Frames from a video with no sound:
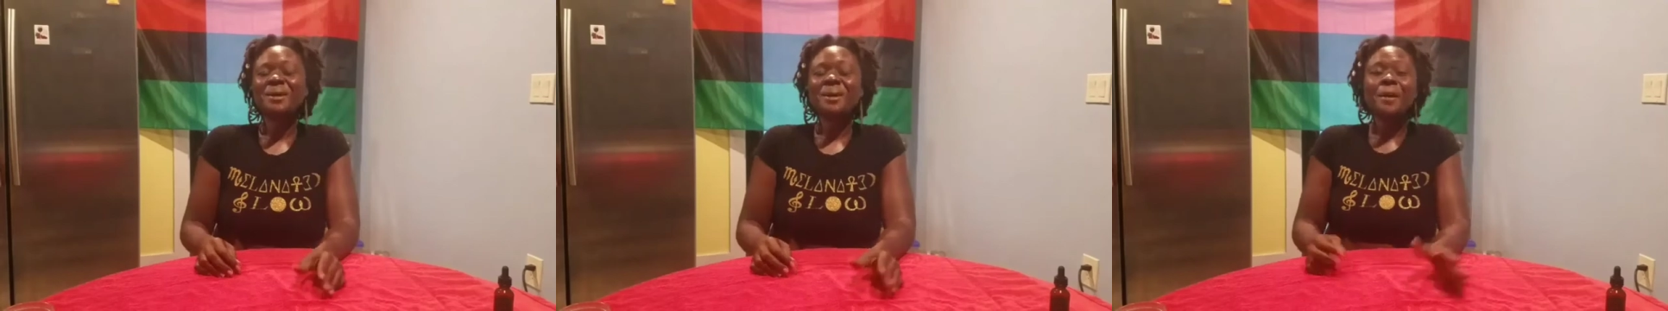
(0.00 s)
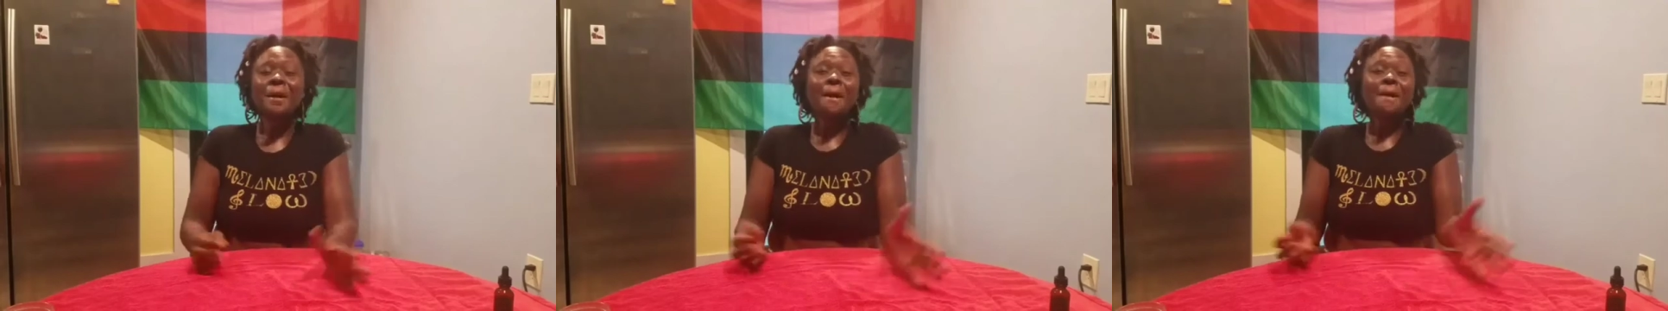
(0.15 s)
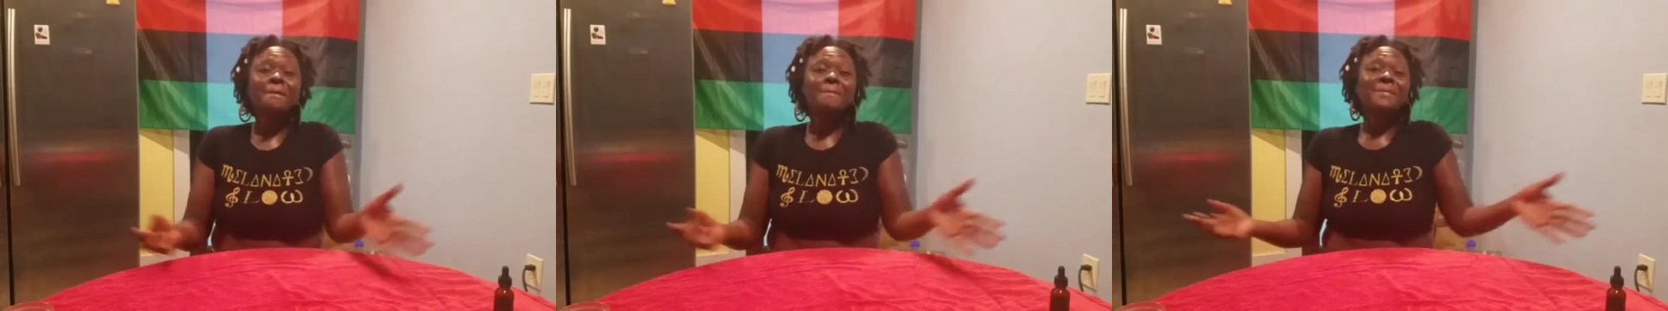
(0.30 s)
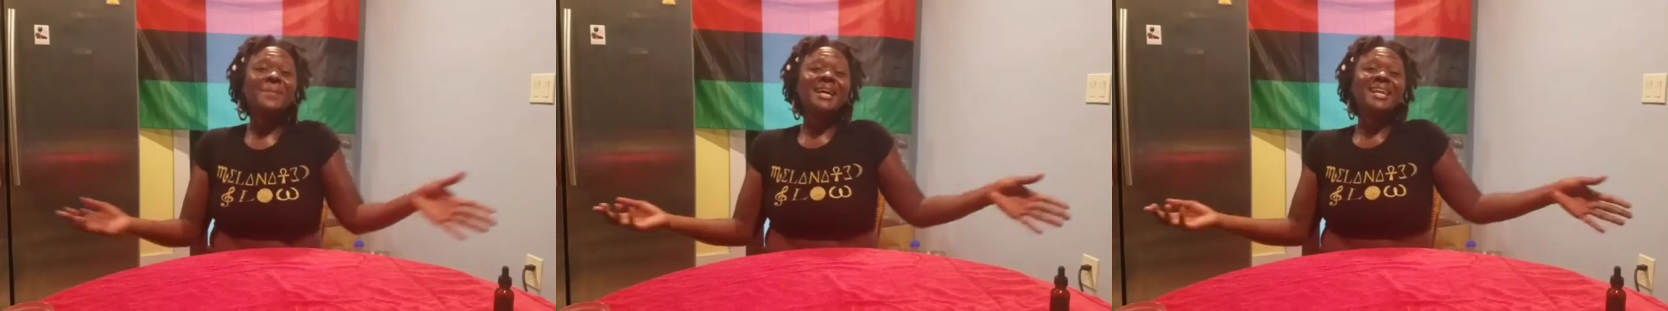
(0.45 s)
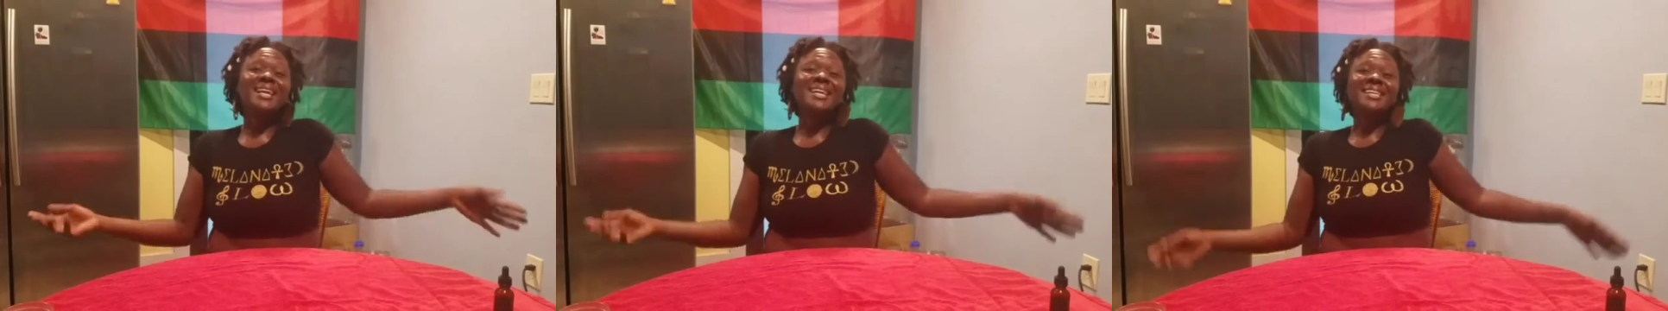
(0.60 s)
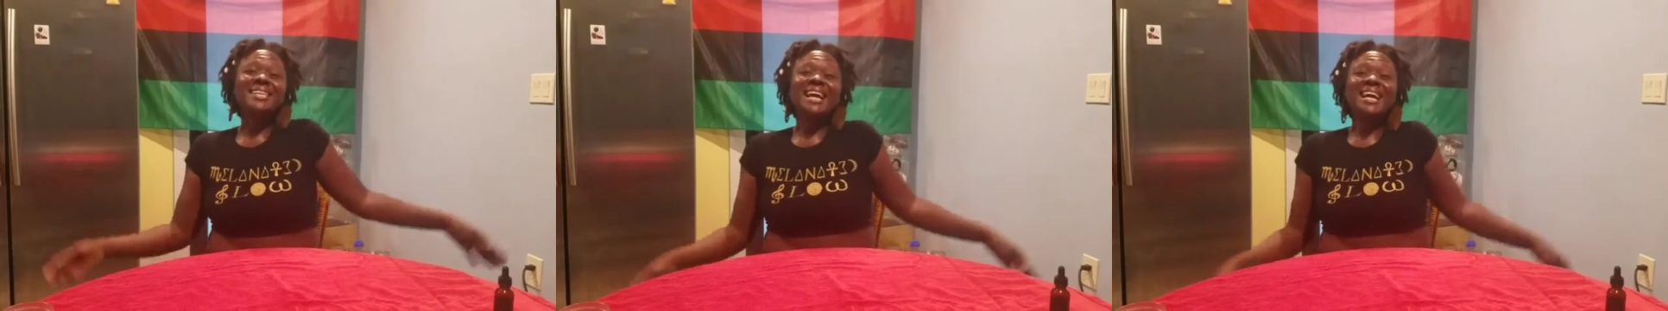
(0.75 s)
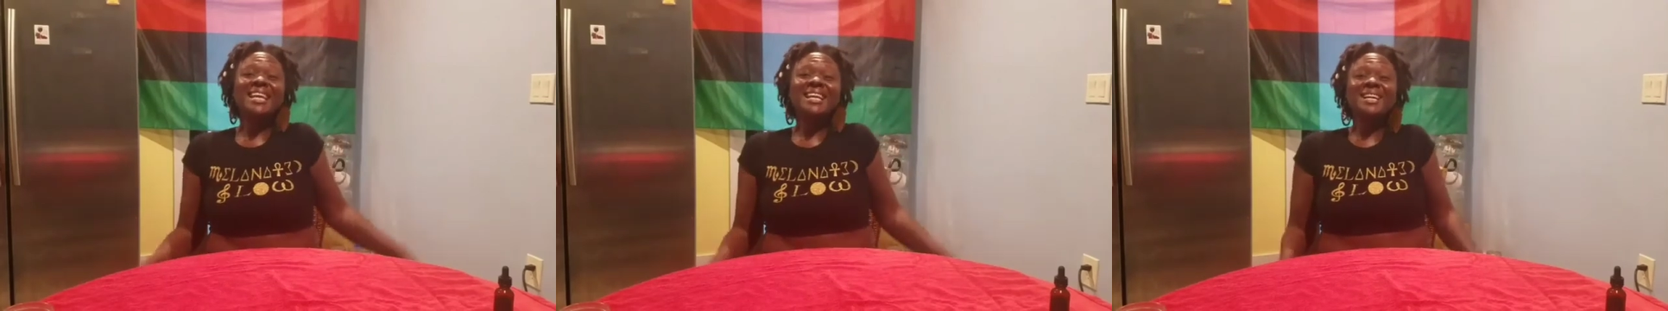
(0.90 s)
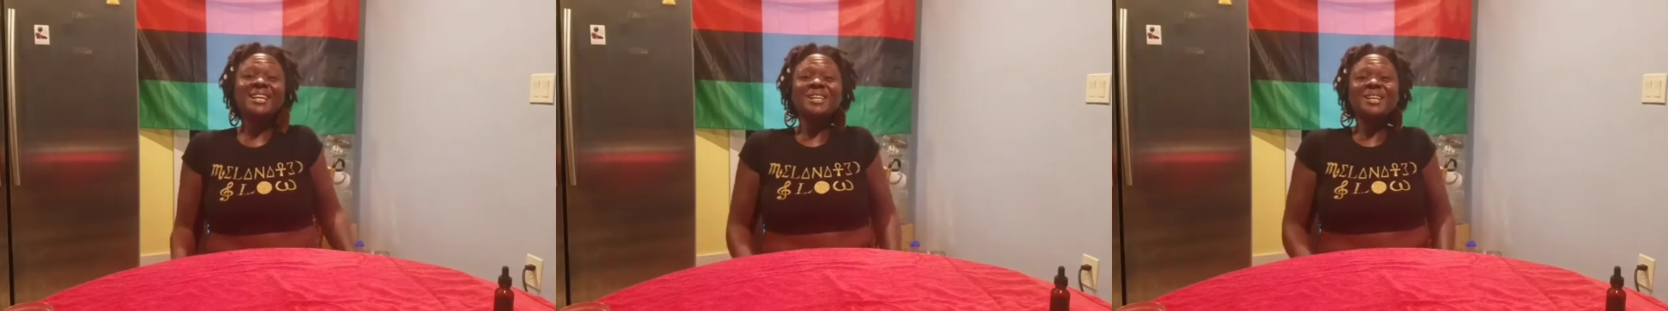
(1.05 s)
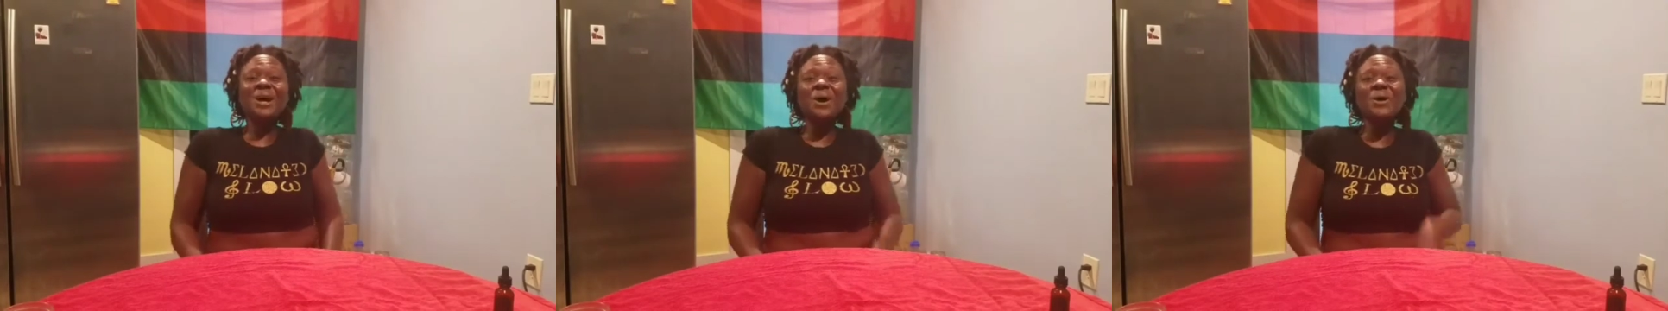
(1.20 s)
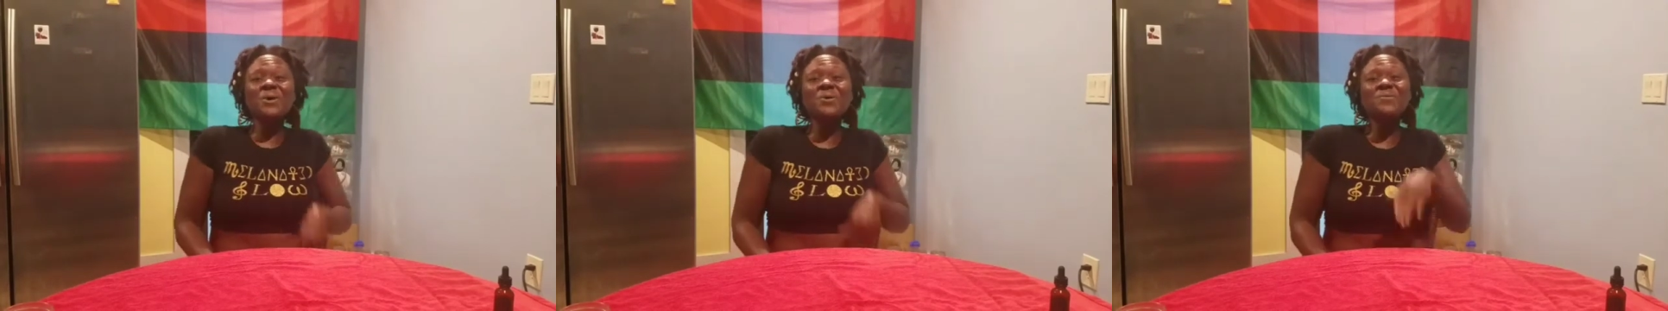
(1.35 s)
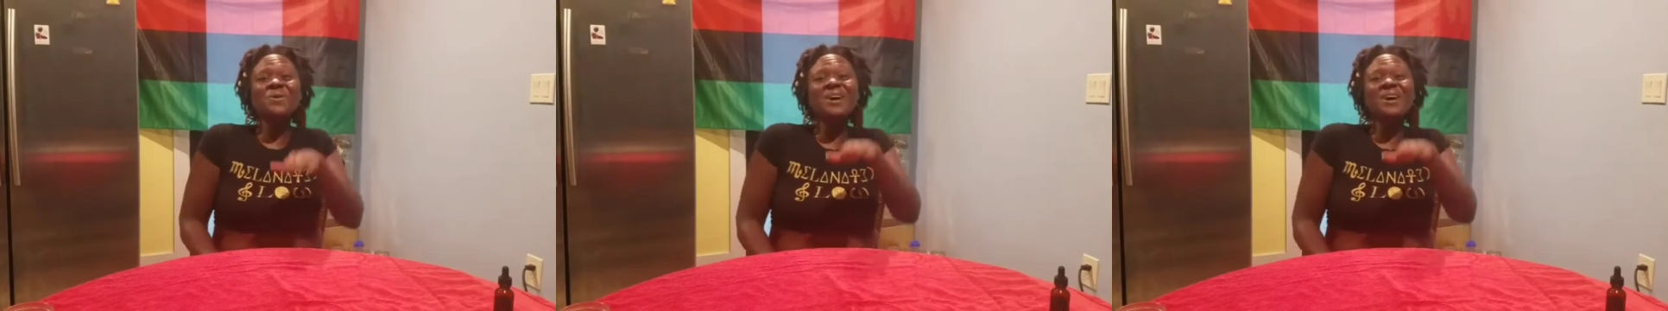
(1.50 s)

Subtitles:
Melanated glow,